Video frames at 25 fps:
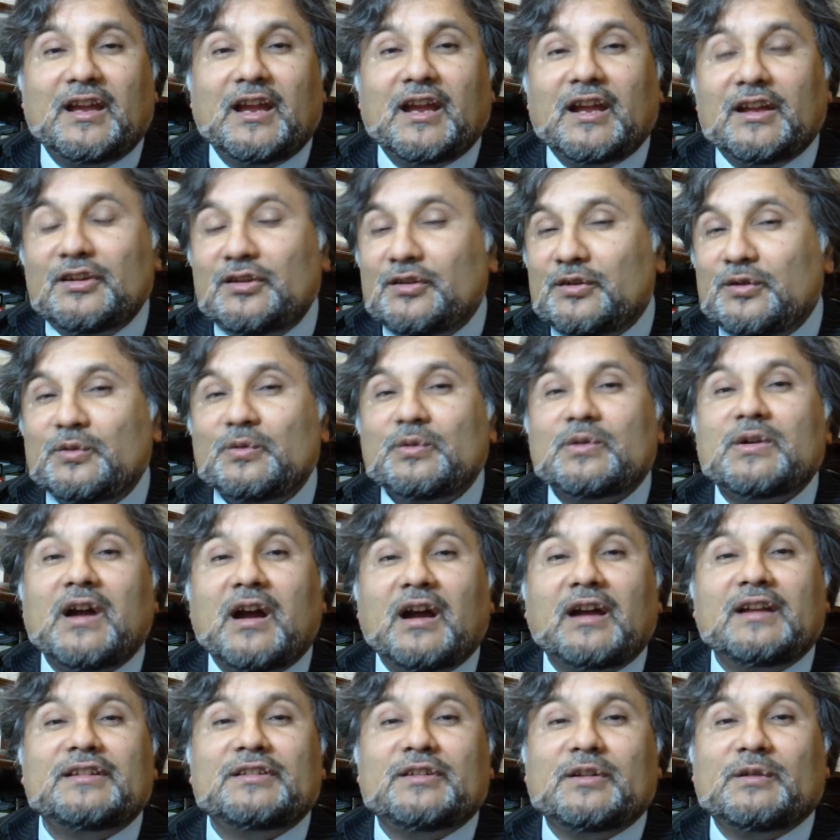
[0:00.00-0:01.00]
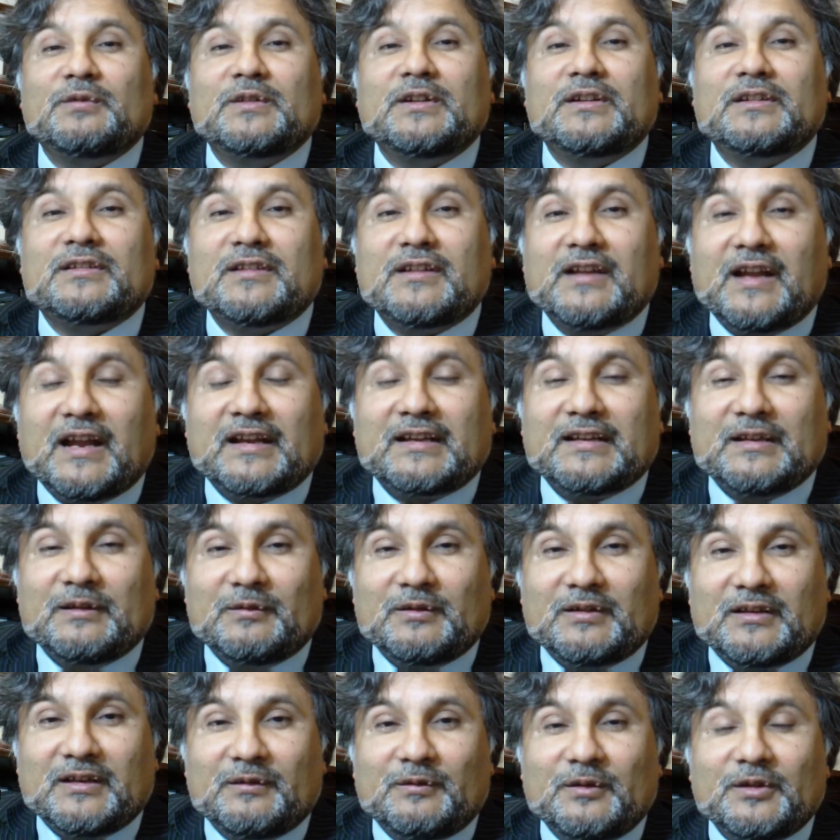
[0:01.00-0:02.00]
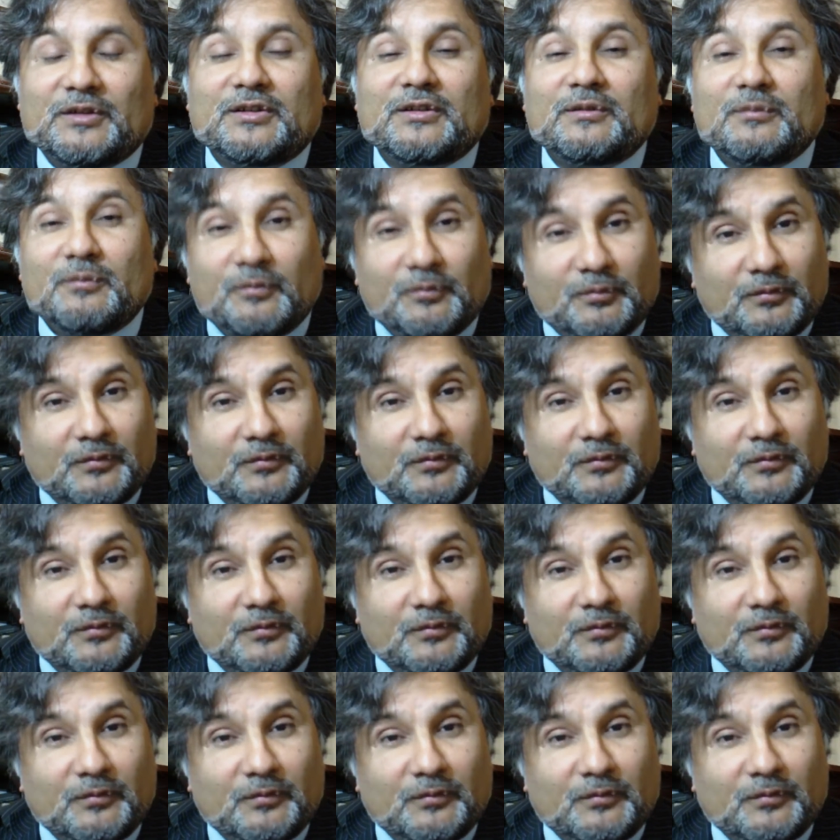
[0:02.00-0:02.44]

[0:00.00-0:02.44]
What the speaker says: and new kinds of interactivity, which